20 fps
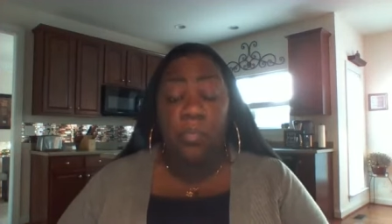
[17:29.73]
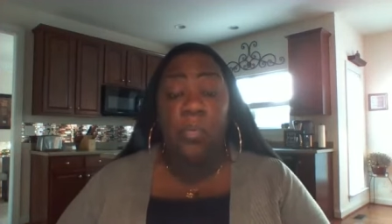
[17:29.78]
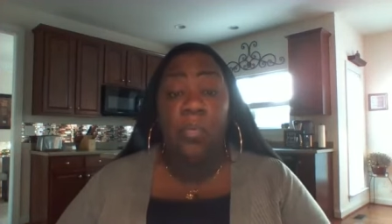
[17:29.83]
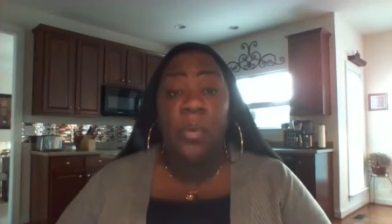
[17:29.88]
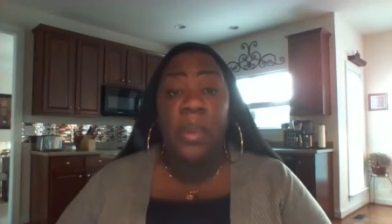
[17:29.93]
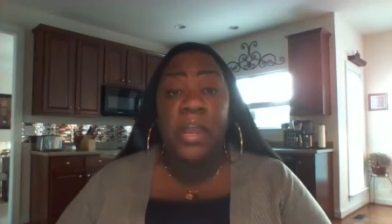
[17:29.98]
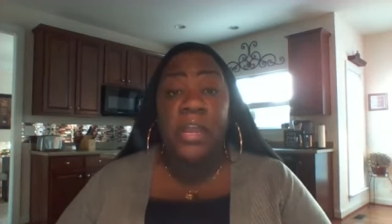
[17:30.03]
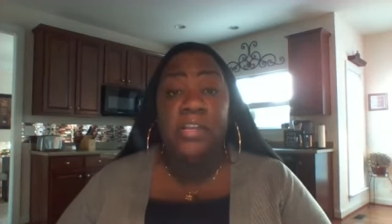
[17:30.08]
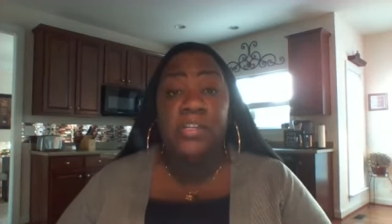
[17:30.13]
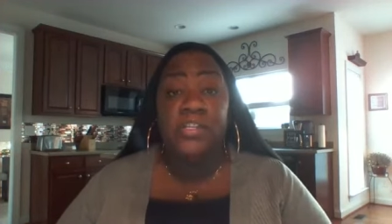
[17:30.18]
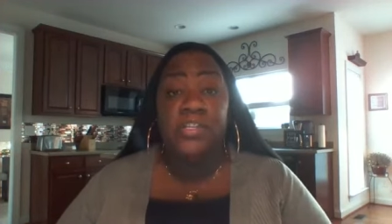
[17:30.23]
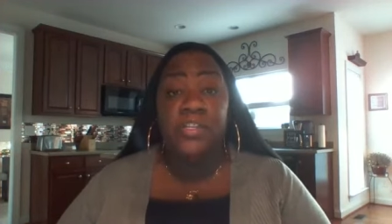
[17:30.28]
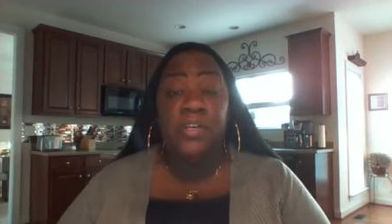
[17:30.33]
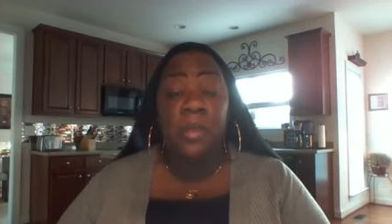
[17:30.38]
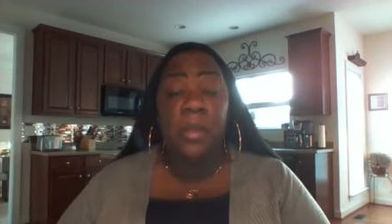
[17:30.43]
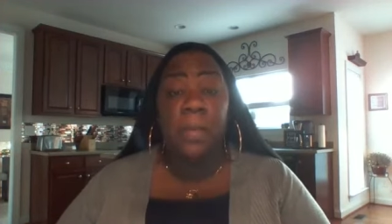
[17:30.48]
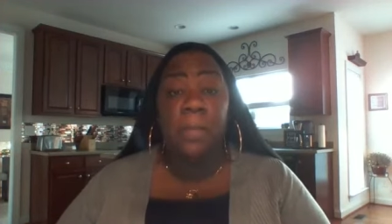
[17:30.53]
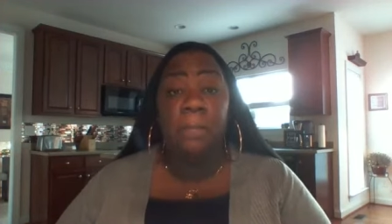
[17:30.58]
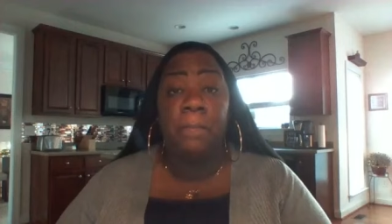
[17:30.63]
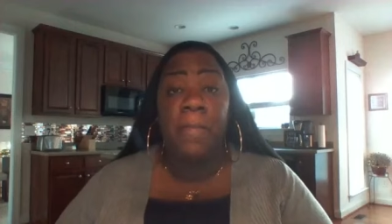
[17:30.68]

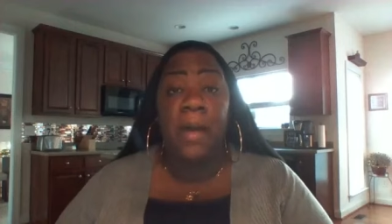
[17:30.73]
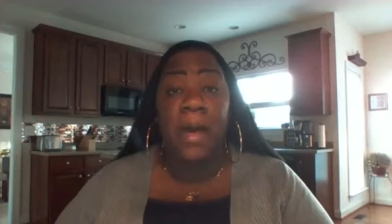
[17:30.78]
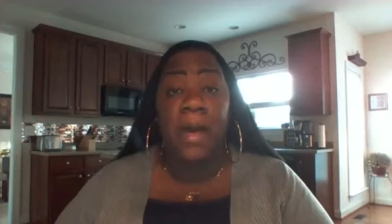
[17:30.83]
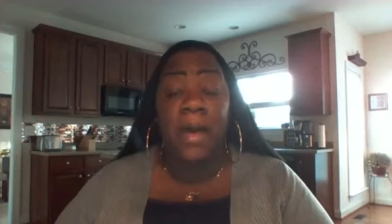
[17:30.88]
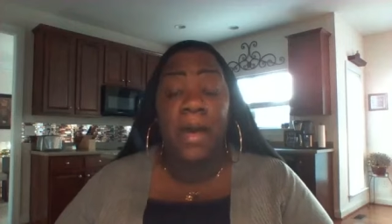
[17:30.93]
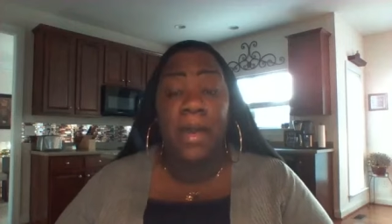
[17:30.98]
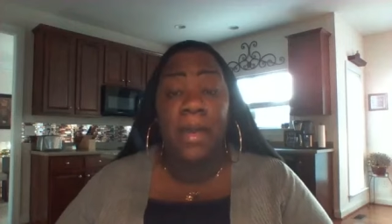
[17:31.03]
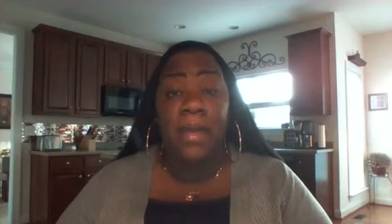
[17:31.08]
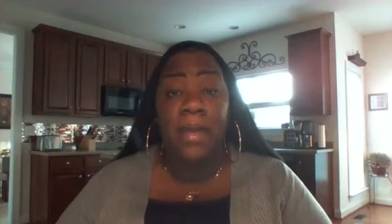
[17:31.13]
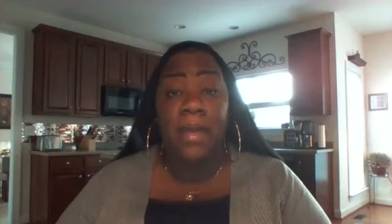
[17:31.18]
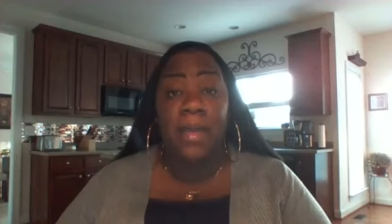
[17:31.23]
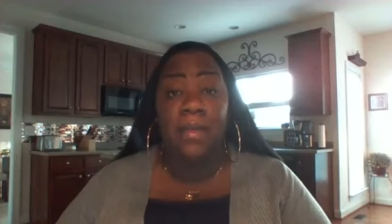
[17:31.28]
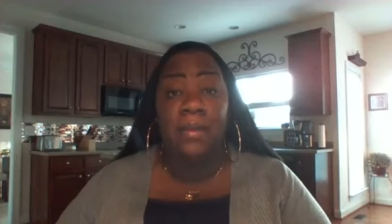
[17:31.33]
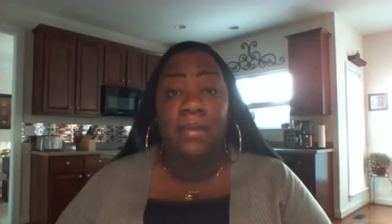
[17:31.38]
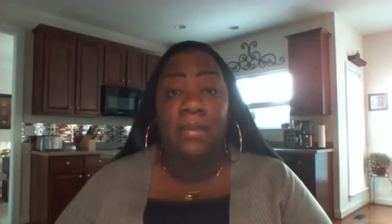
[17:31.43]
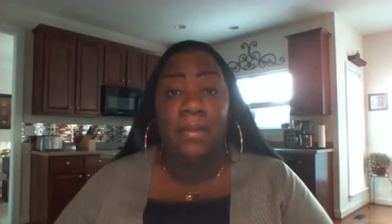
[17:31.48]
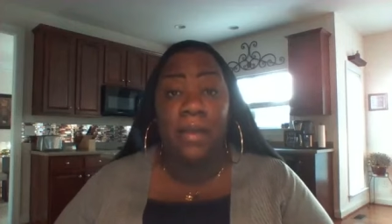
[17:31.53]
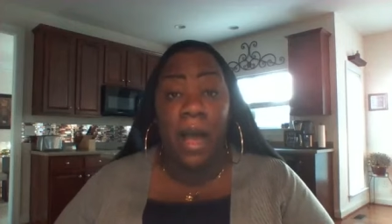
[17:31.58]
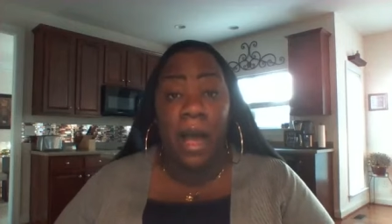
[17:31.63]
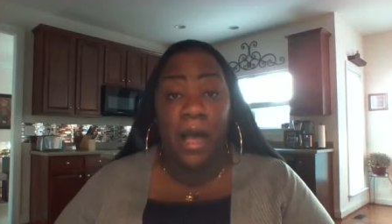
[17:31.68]
preach my
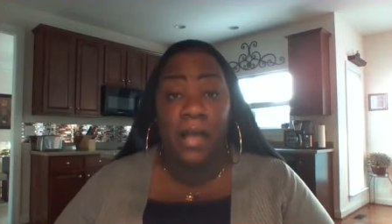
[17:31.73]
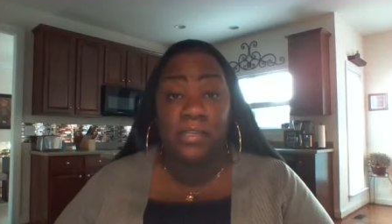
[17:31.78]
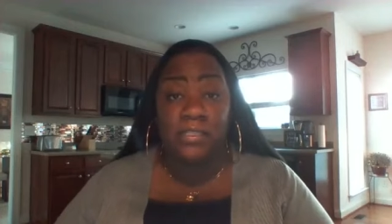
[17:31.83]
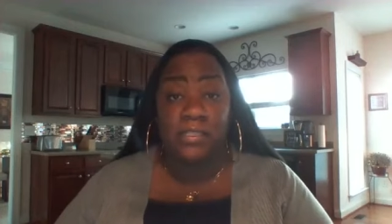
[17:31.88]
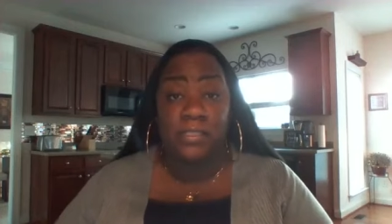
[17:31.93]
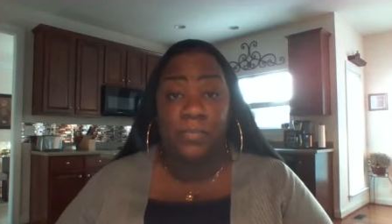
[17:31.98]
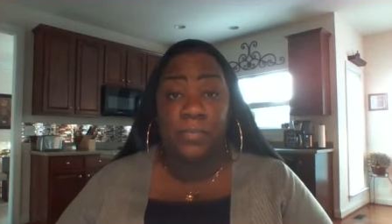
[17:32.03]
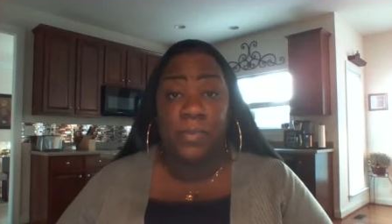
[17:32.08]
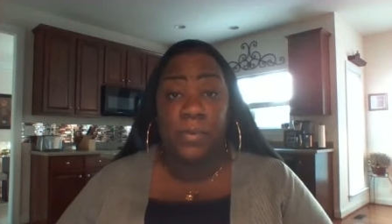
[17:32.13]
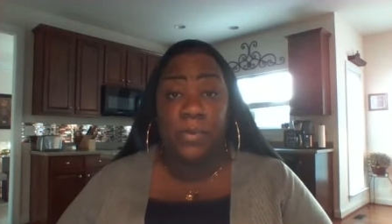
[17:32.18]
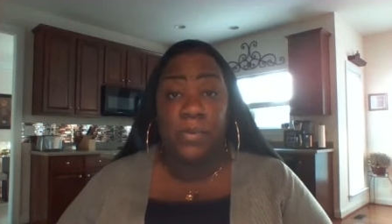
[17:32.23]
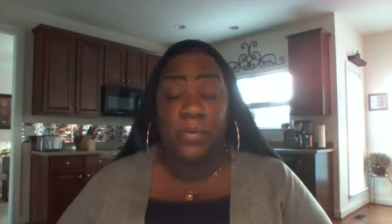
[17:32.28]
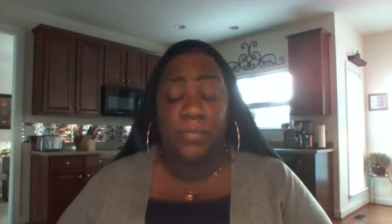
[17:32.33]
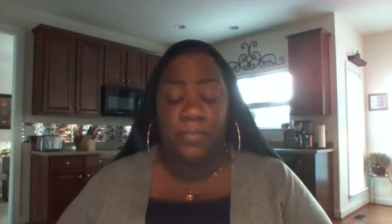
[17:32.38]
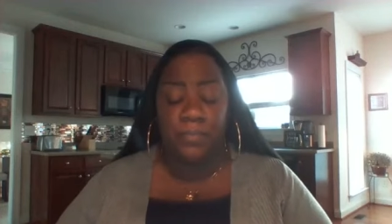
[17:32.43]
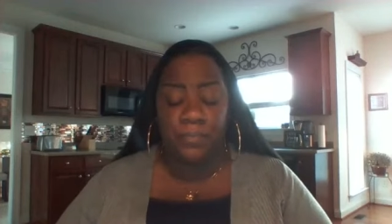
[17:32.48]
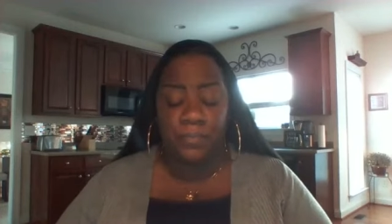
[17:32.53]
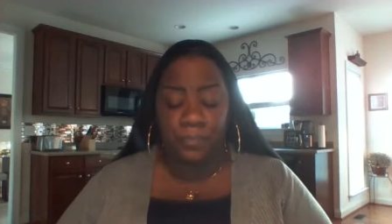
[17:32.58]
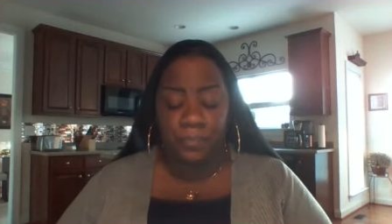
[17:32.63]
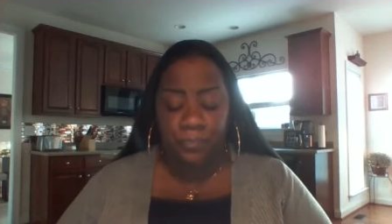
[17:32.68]
gospel.
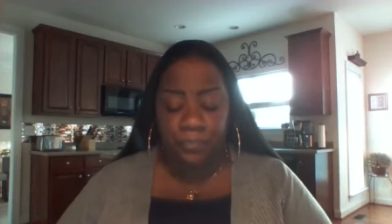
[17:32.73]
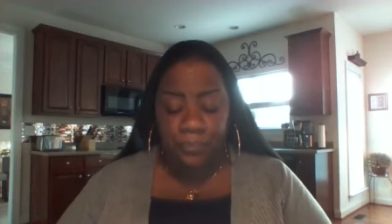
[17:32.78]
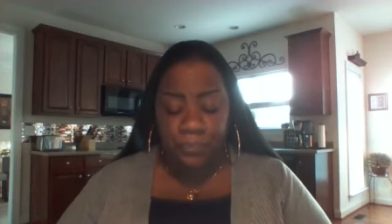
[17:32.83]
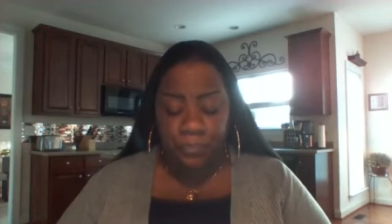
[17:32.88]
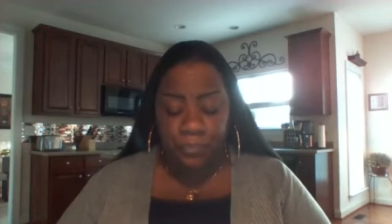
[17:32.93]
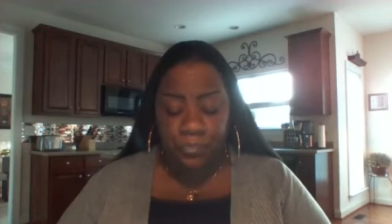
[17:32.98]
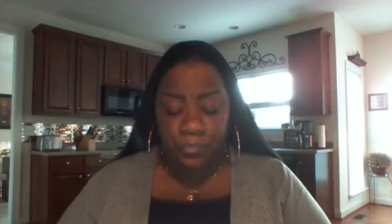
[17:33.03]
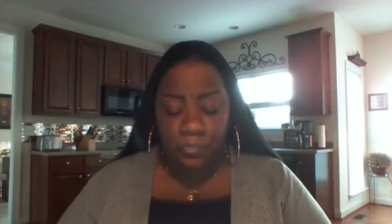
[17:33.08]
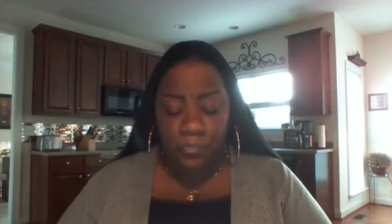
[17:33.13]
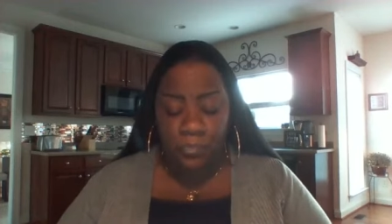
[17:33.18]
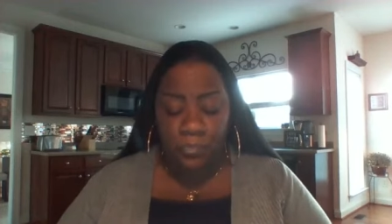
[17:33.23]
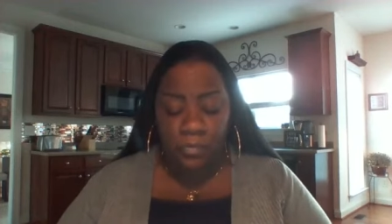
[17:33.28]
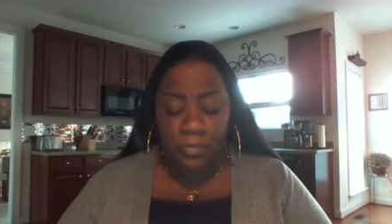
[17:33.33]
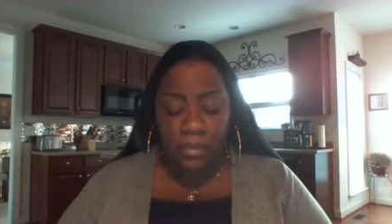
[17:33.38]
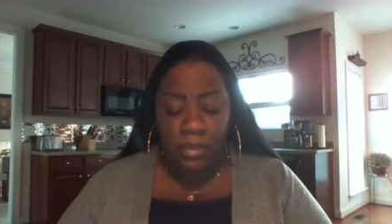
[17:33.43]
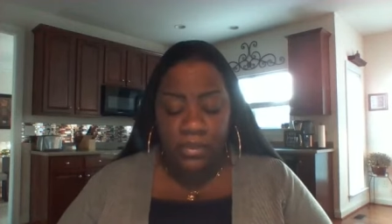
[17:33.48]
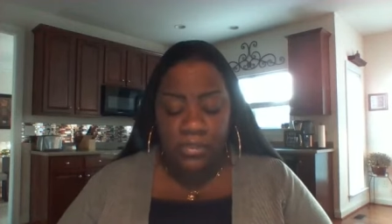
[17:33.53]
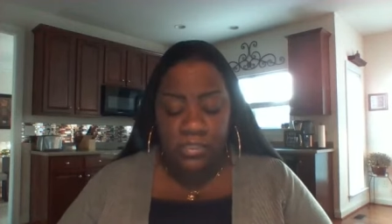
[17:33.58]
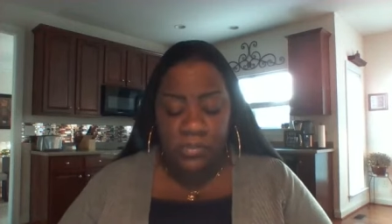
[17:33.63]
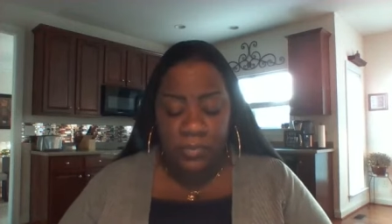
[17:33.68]

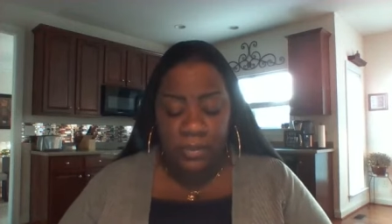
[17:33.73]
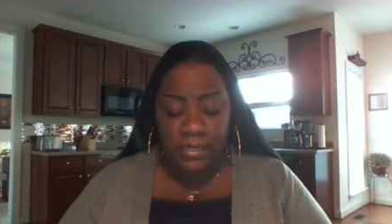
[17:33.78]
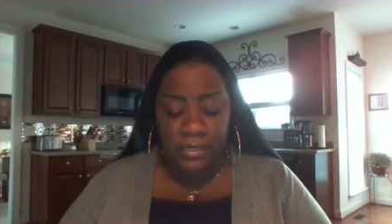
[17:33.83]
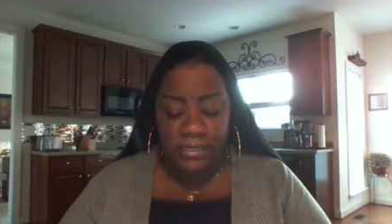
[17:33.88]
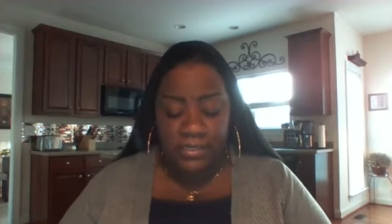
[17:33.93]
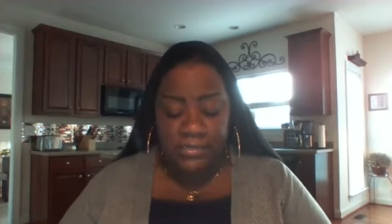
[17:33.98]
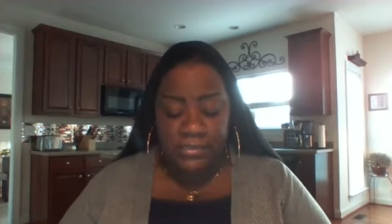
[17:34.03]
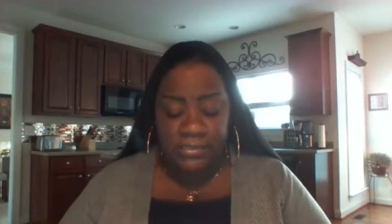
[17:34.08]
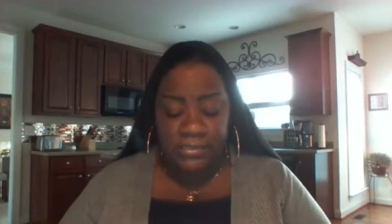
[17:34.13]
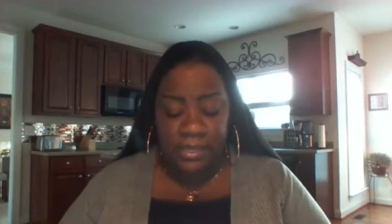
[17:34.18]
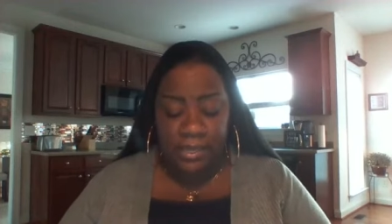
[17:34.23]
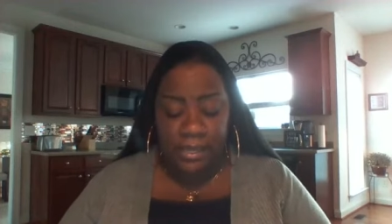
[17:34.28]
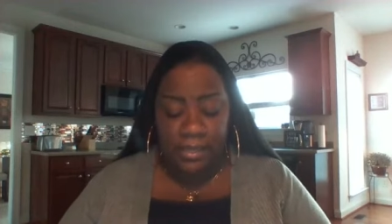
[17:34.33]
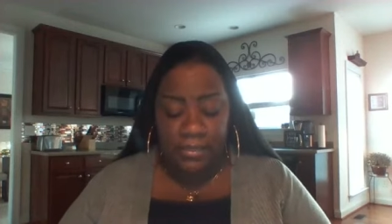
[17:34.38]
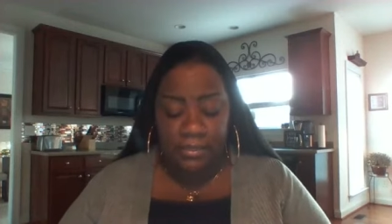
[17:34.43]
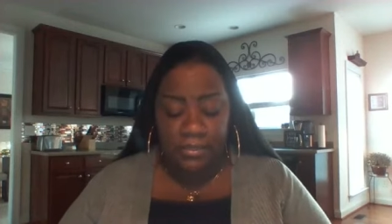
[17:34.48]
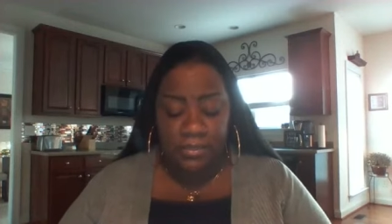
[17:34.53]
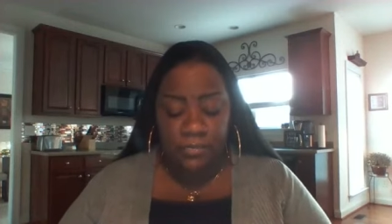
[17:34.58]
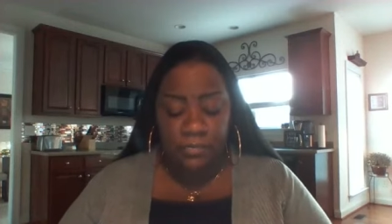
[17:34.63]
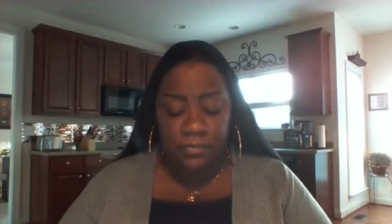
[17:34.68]
That's what he said.